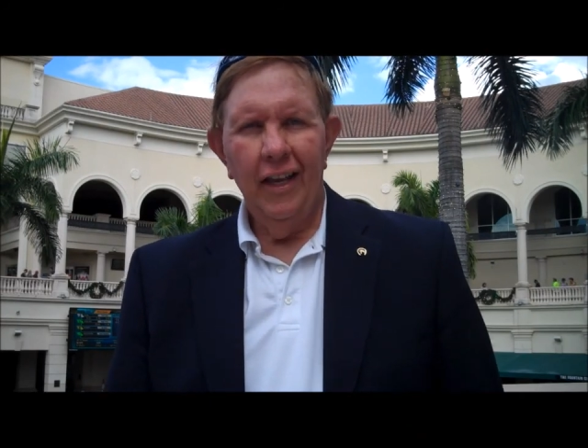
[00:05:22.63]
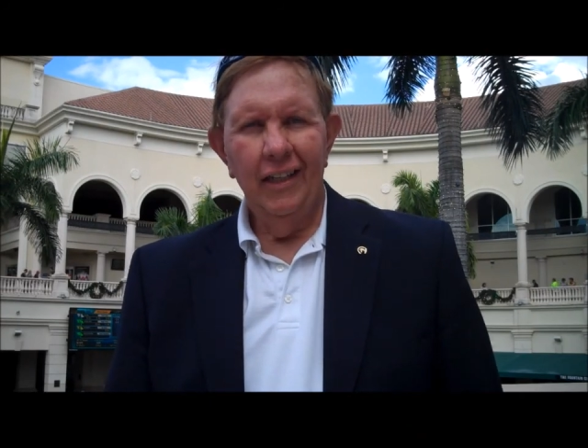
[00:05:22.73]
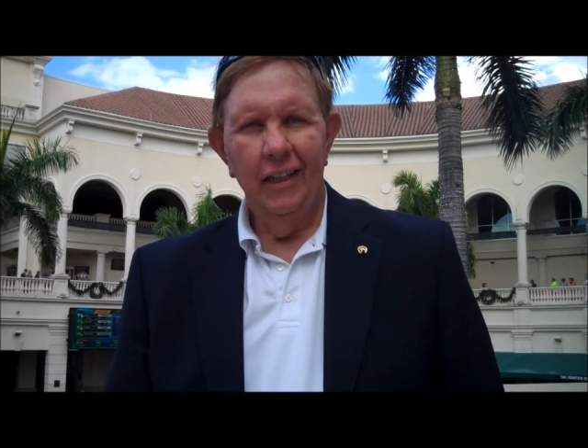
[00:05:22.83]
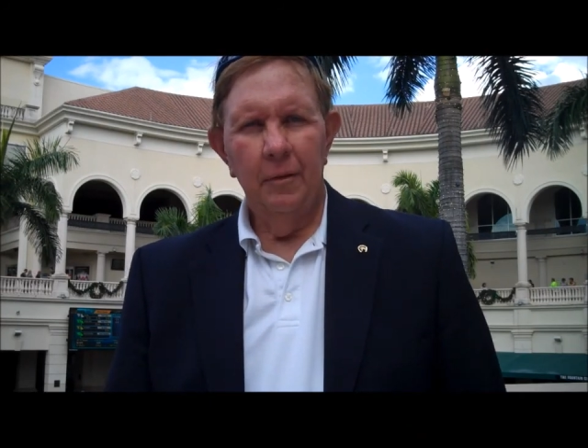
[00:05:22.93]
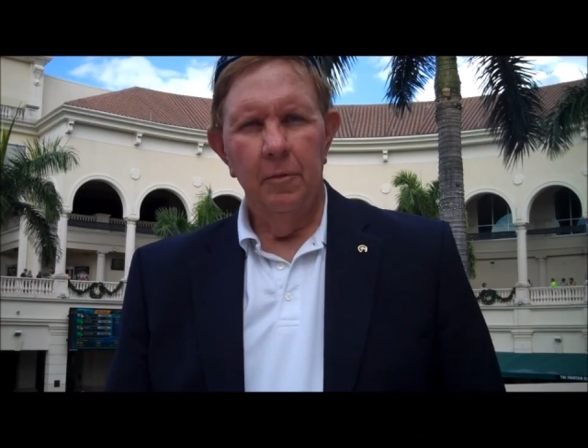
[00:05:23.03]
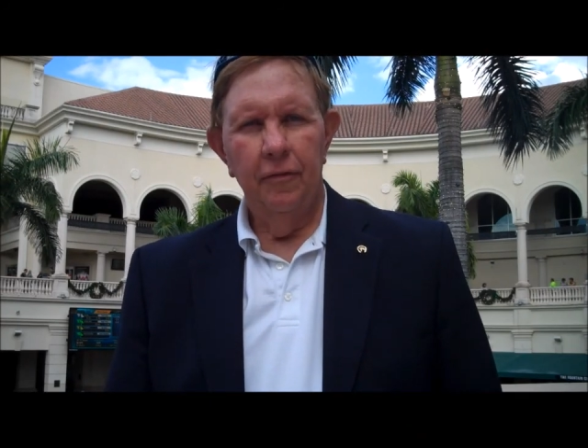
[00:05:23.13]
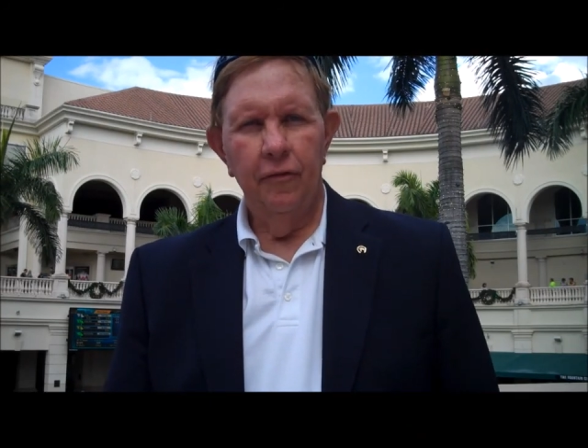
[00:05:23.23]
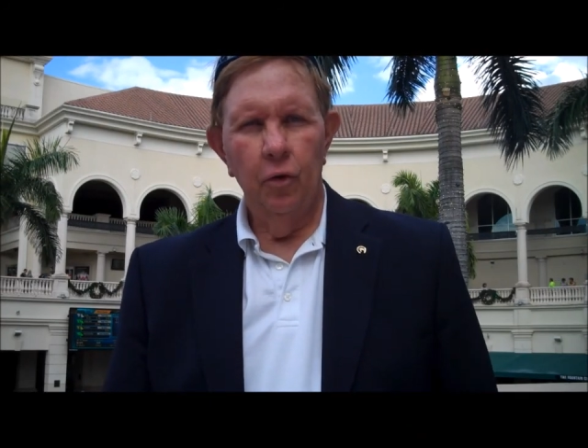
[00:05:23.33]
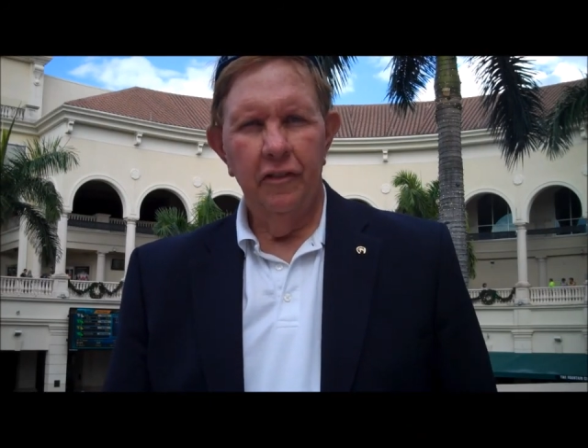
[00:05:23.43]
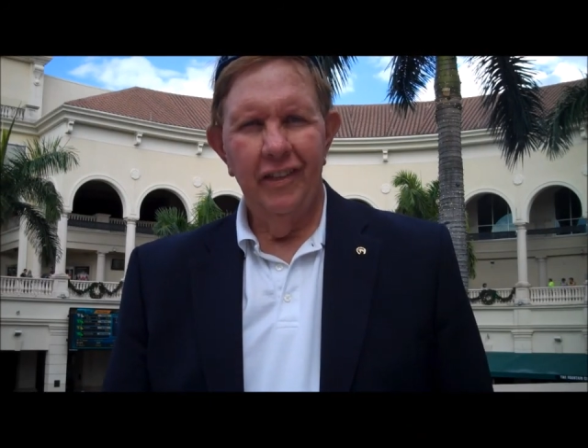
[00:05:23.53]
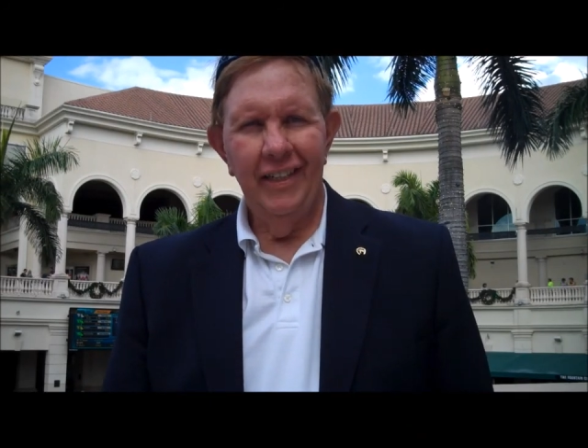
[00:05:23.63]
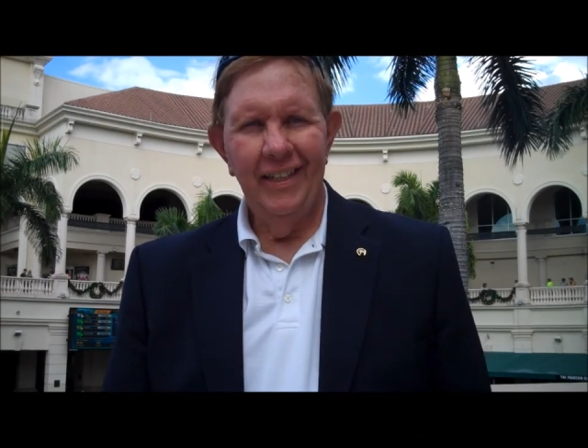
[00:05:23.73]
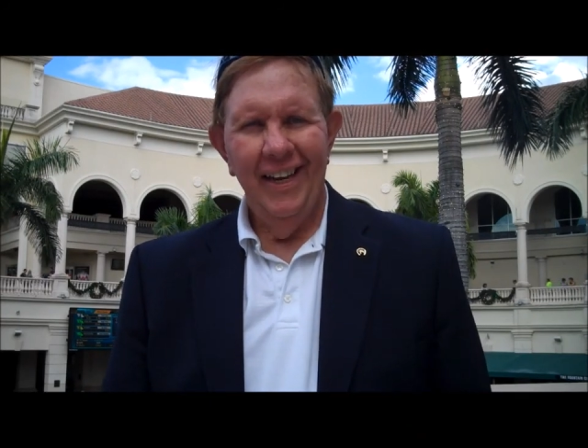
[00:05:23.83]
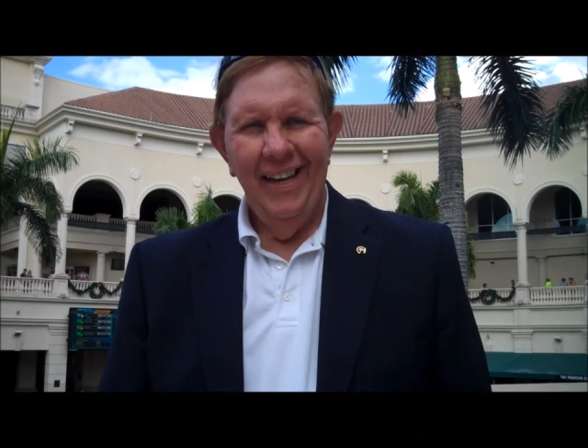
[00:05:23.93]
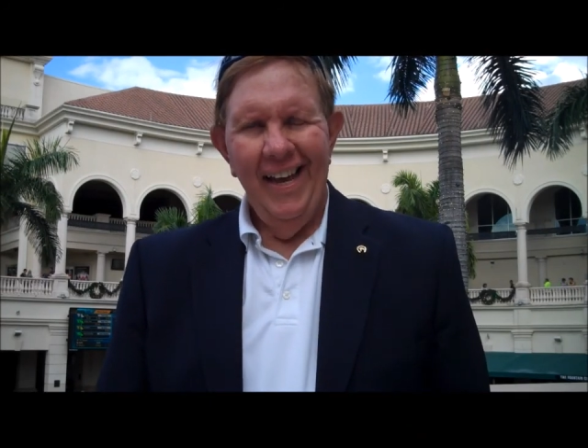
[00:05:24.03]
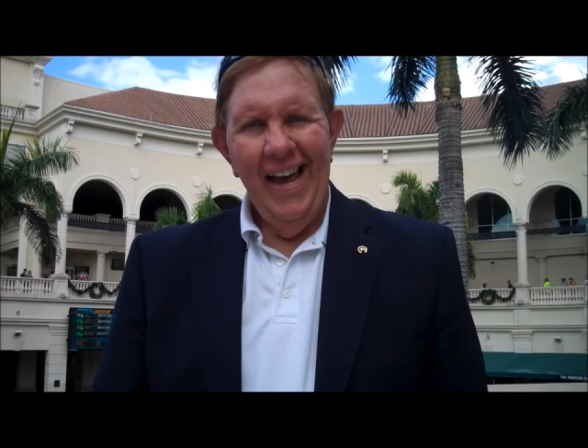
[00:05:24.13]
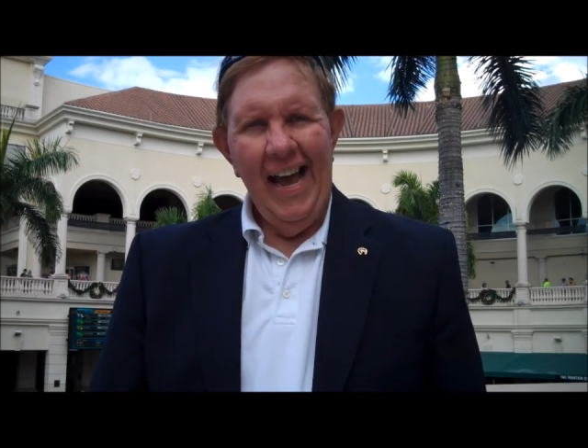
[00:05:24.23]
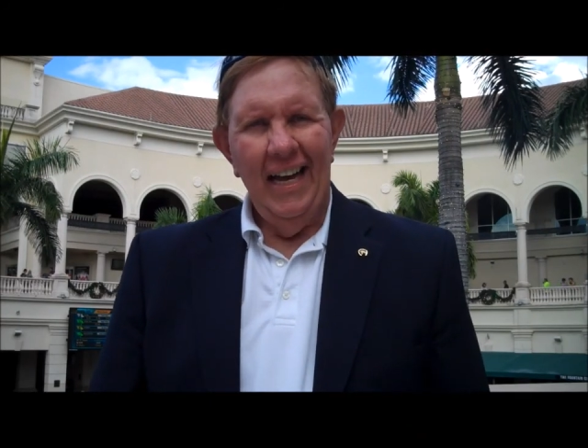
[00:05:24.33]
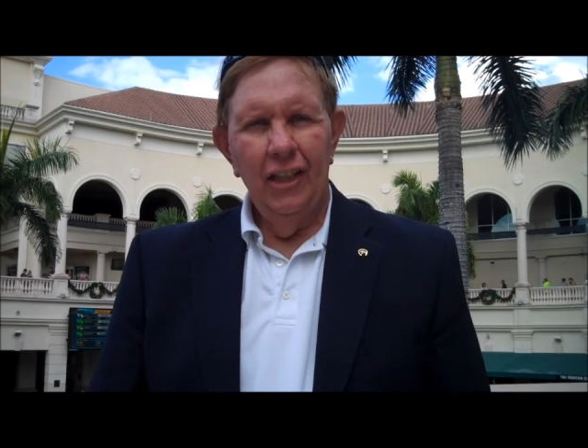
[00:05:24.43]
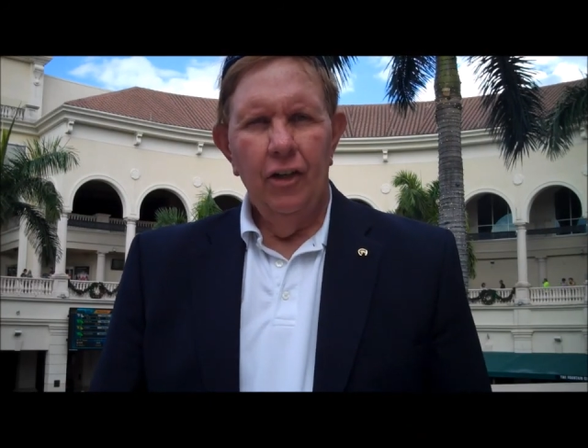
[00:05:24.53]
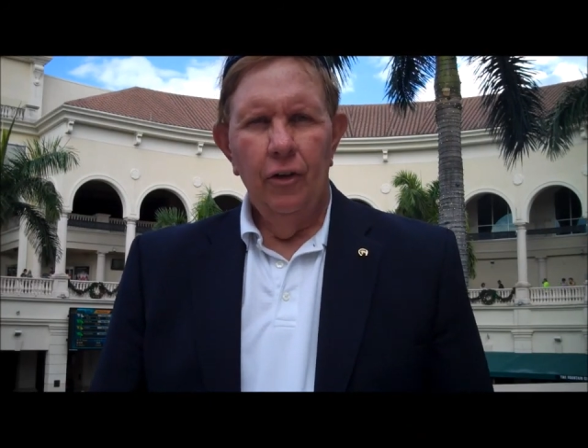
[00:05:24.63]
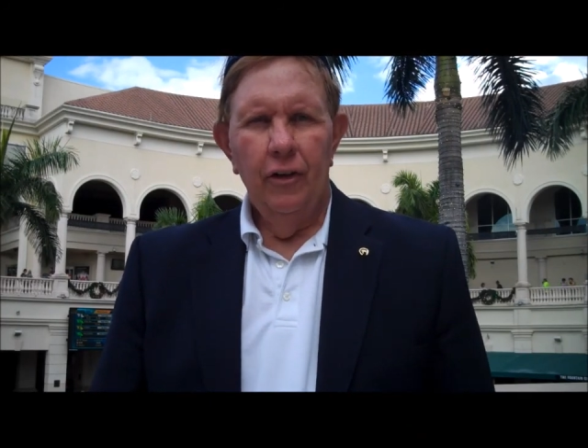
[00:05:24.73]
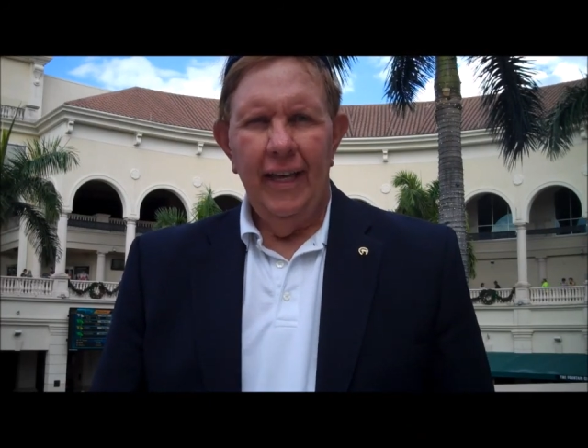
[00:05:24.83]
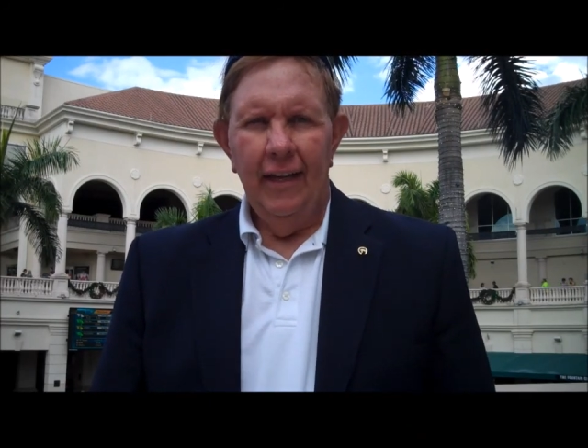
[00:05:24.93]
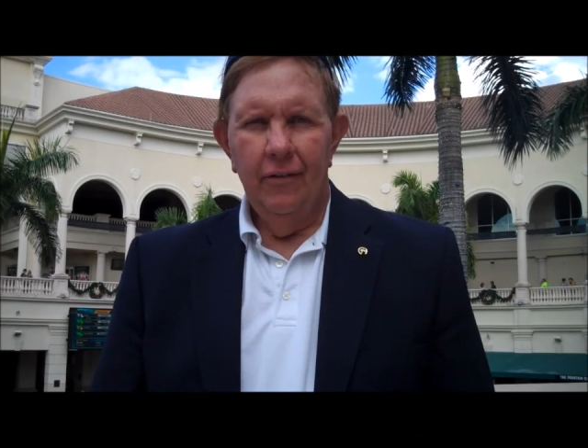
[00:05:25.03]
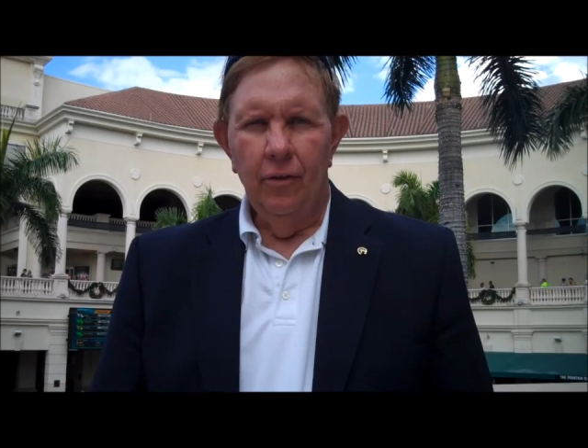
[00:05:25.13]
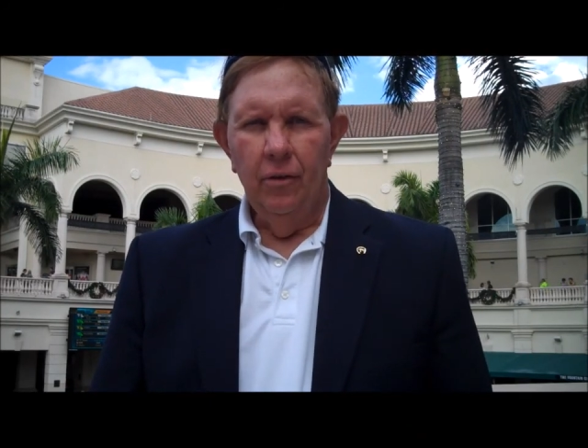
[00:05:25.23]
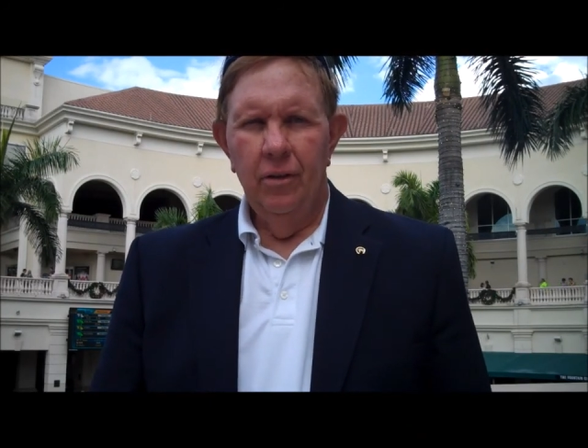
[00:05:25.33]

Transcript: I like number 14, Alacoque Castle.